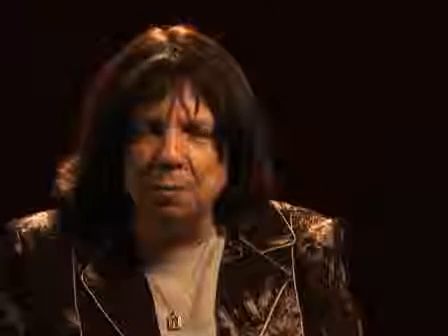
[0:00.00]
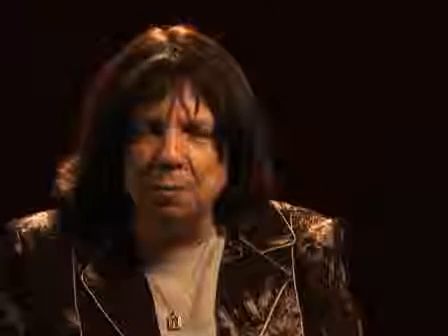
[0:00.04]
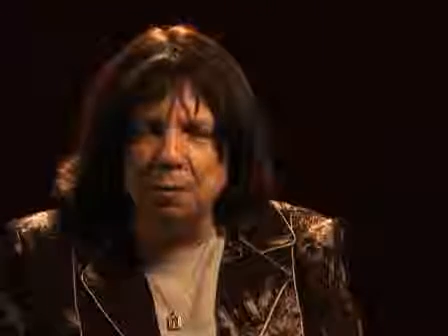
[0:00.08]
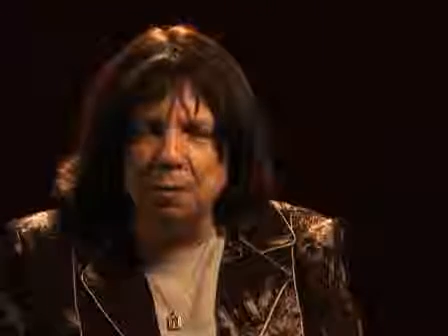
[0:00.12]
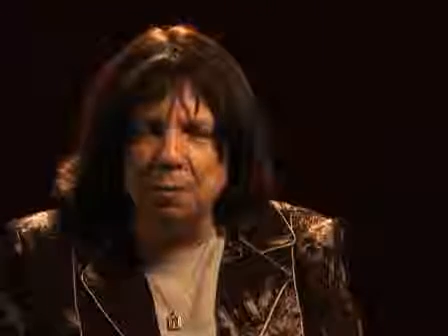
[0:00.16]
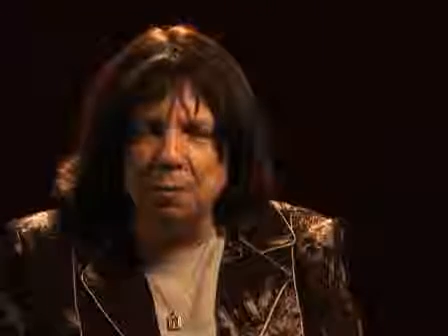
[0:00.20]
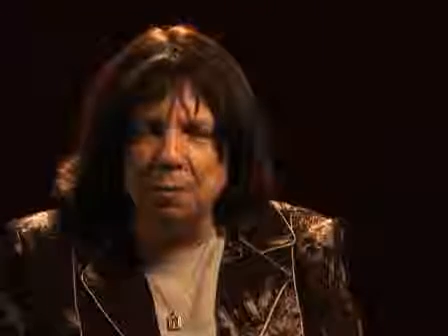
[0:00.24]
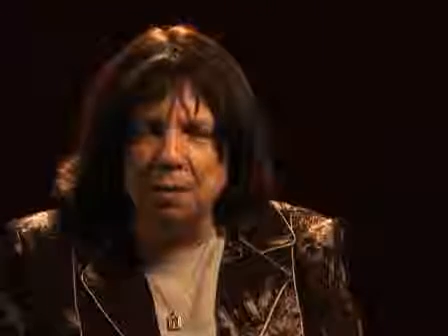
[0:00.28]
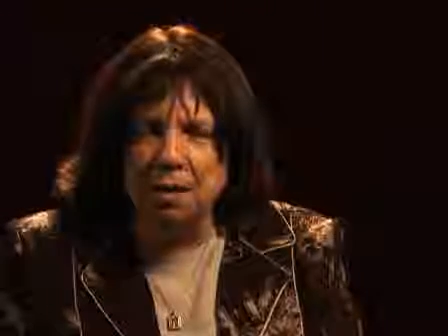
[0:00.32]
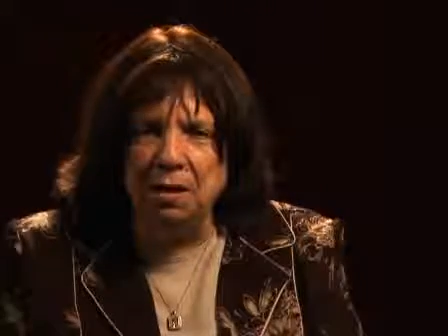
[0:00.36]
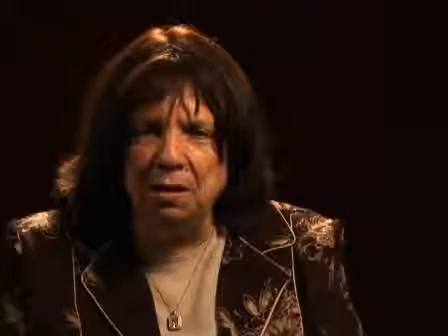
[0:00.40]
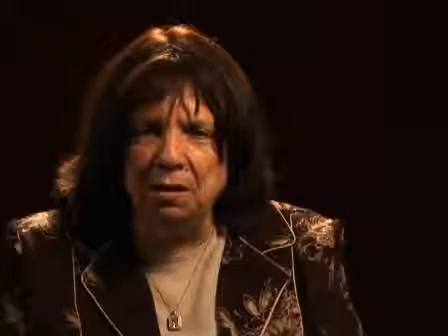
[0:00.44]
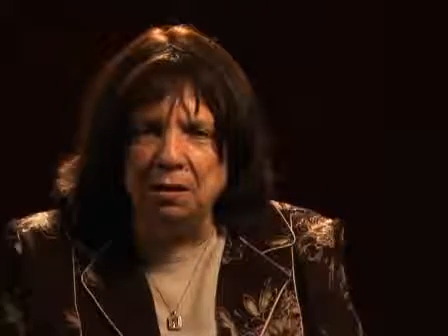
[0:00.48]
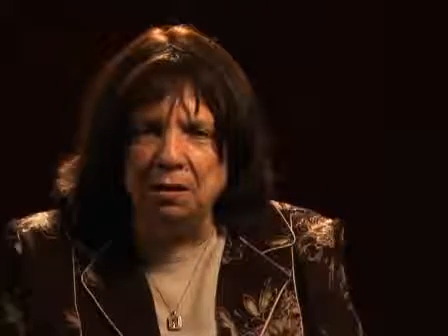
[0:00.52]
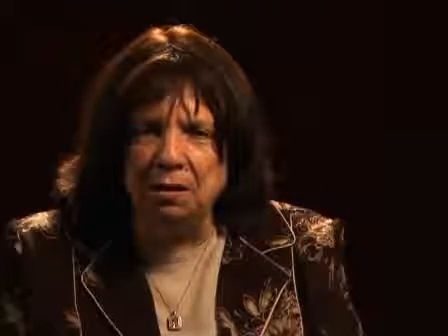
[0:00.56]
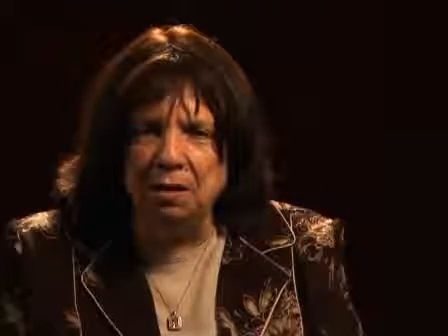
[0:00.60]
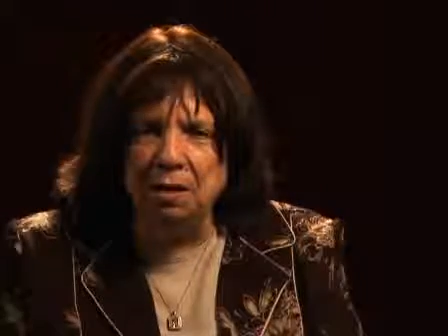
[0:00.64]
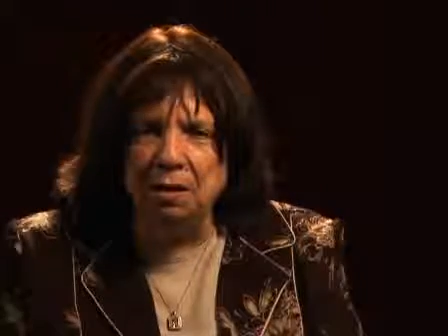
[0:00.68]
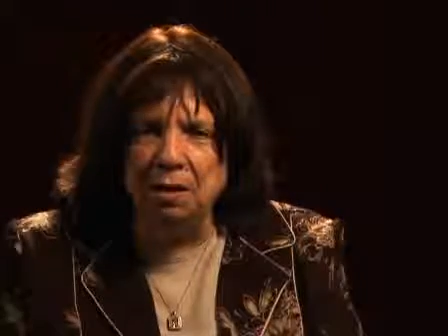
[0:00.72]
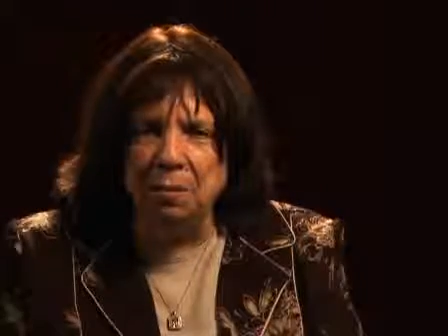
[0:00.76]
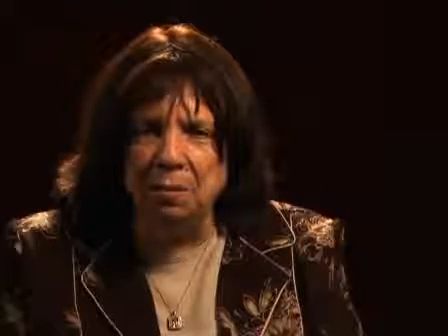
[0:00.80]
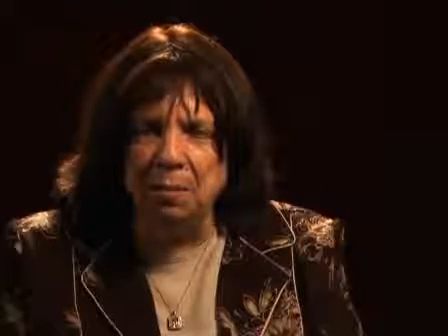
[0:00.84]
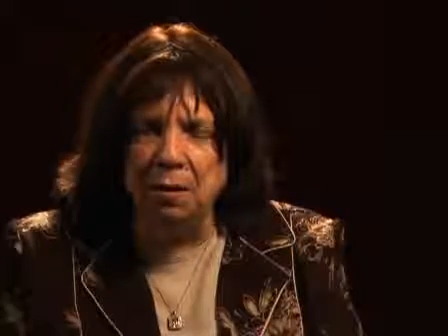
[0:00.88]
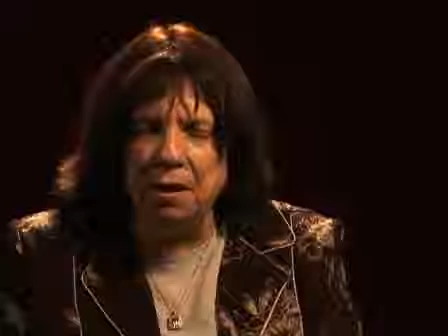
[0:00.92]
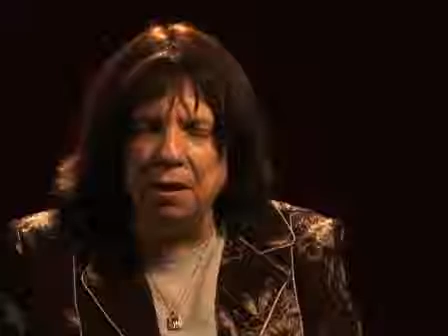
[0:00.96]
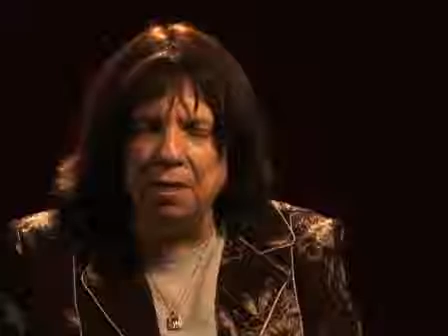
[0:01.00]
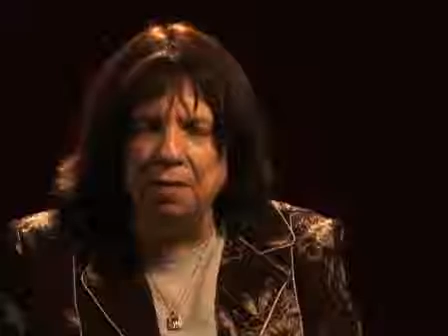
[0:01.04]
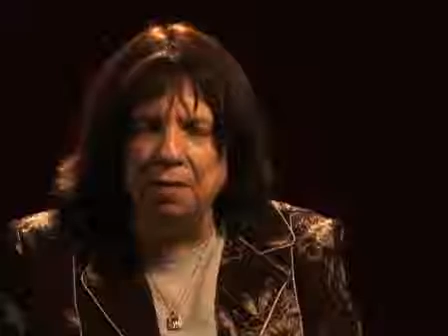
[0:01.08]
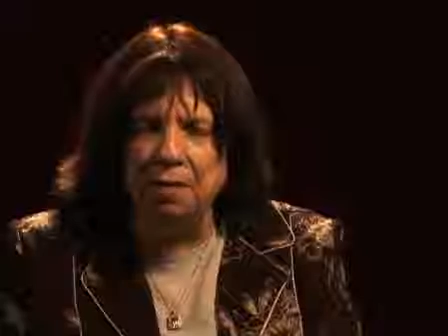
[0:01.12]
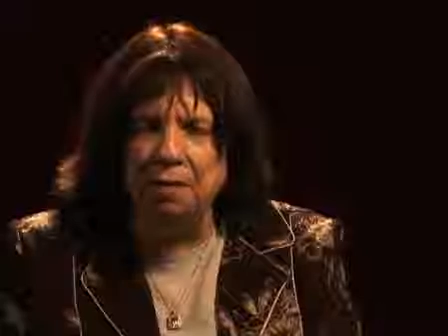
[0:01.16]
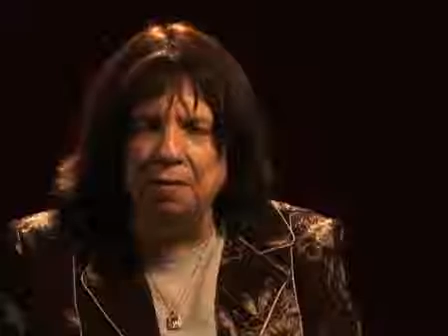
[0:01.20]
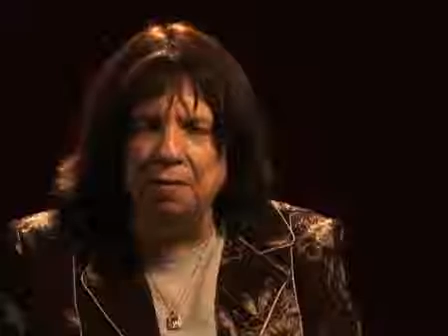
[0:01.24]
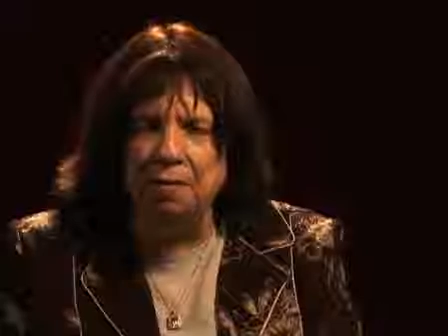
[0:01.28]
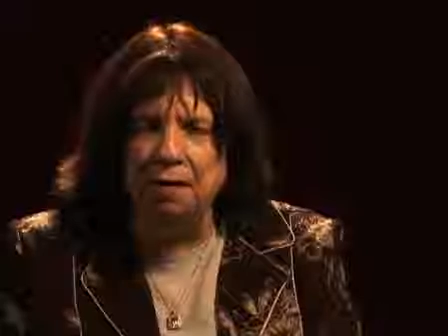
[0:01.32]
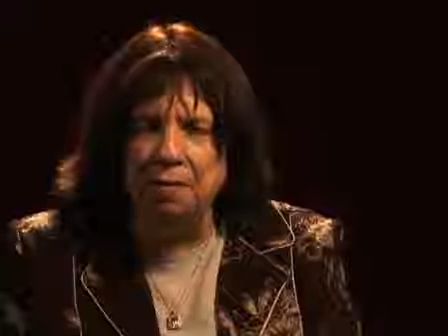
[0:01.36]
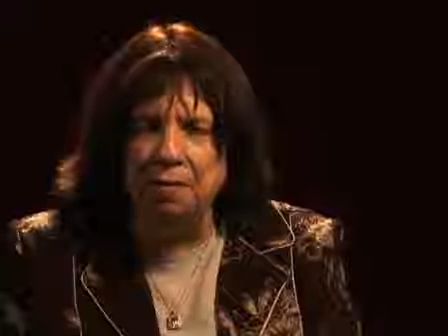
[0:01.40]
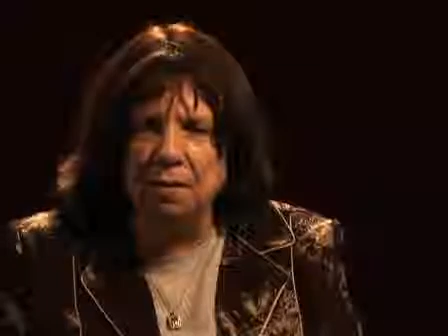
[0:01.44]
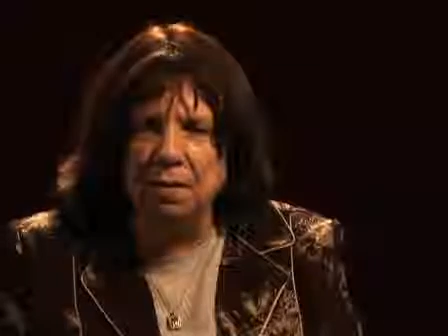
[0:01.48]
which means that past the
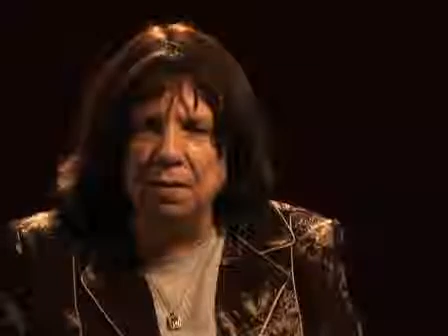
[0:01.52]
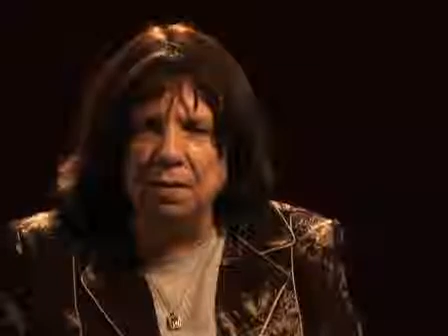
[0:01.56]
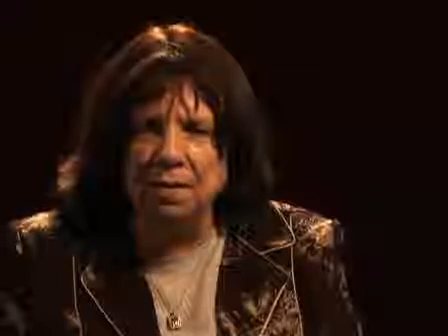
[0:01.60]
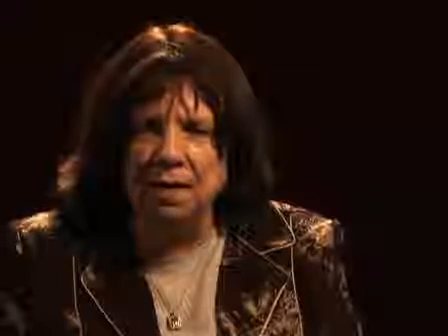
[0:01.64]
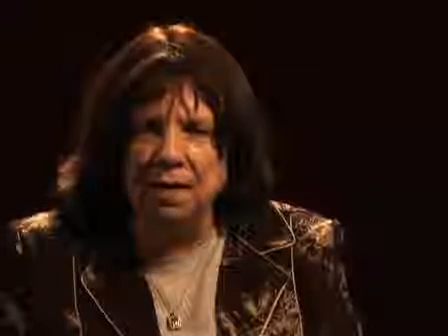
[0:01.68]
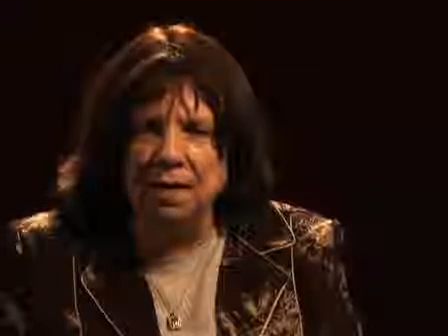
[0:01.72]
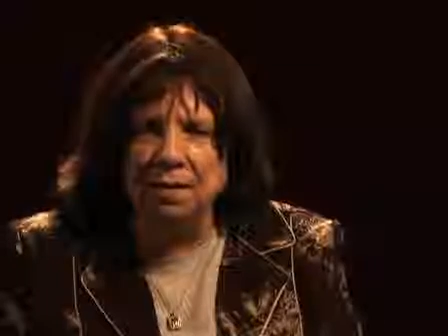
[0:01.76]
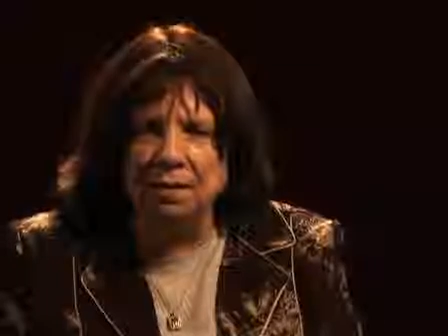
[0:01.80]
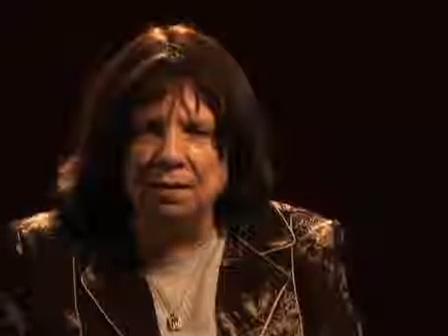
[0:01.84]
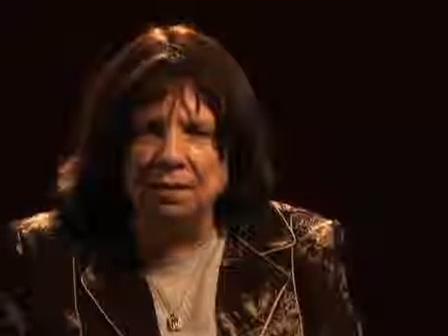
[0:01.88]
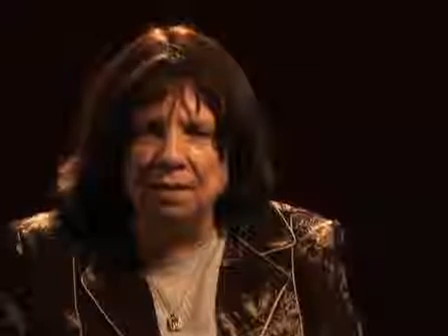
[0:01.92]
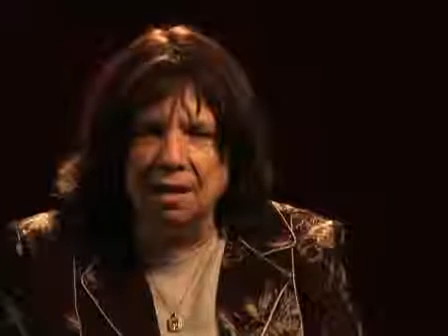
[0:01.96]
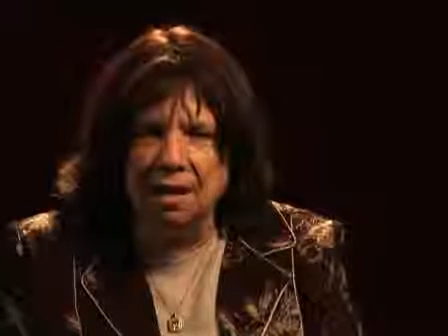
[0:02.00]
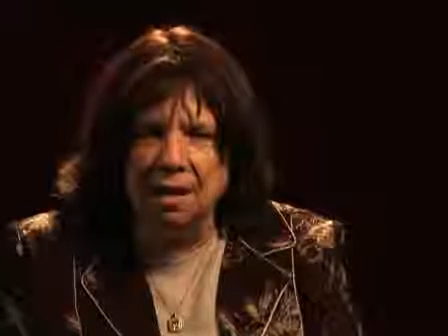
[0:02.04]
very last